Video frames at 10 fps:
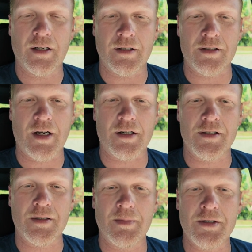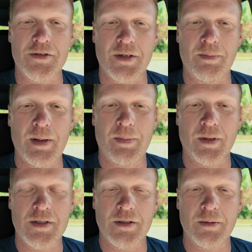Got to talk to some interesting
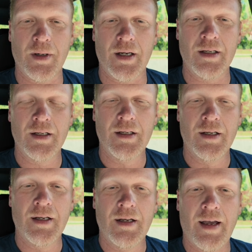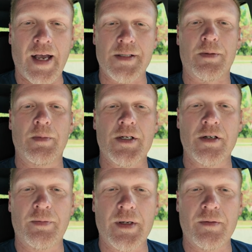people to uh, ask
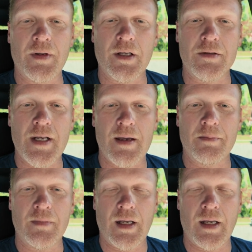permission if we could videotape.